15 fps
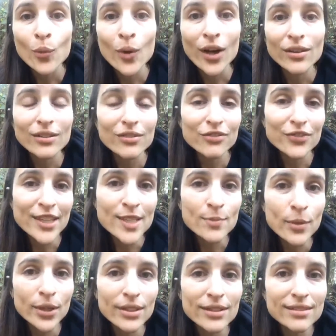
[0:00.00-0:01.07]
Well,
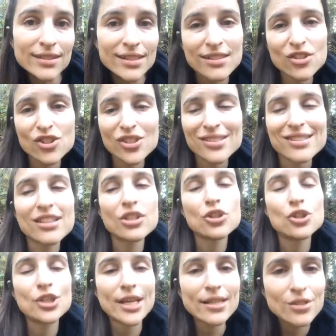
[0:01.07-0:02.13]
Facebook doesn't just
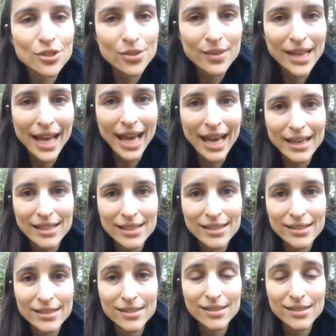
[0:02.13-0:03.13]
suggest you to add a